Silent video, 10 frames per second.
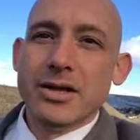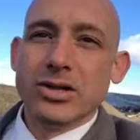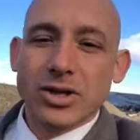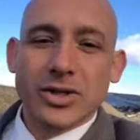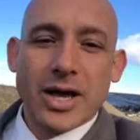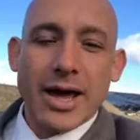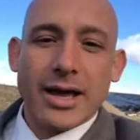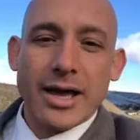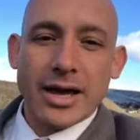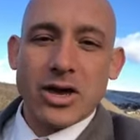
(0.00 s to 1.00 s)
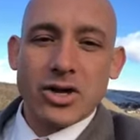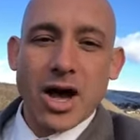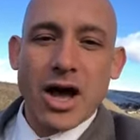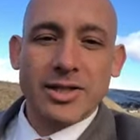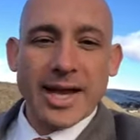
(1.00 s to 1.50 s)
looks like it could
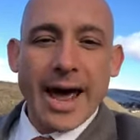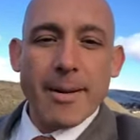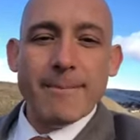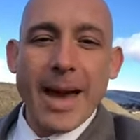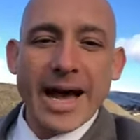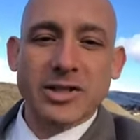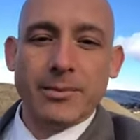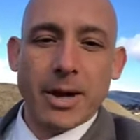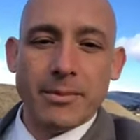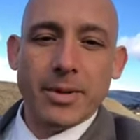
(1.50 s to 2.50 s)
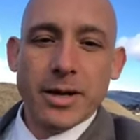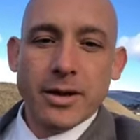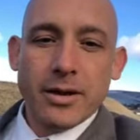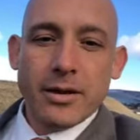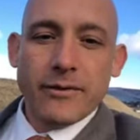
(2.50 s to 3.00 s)
cost at a maximum
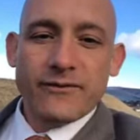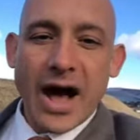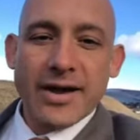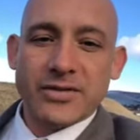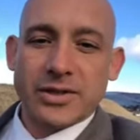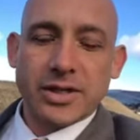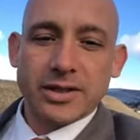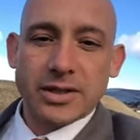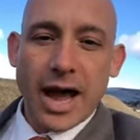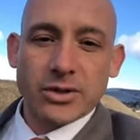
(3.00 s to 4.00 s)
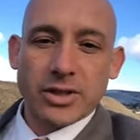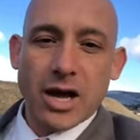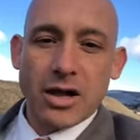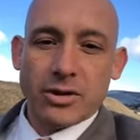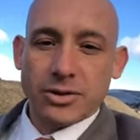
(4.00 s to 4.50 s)
five to six thousand
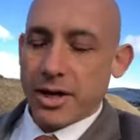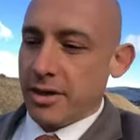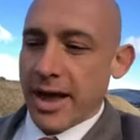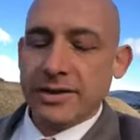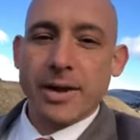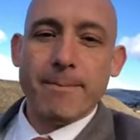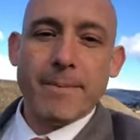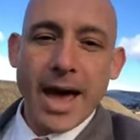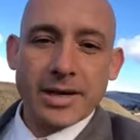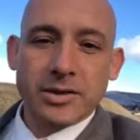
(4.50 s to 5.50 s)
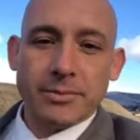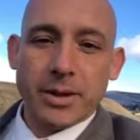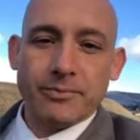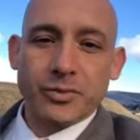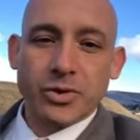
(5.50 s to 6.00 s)
dollars, and that's a maximum.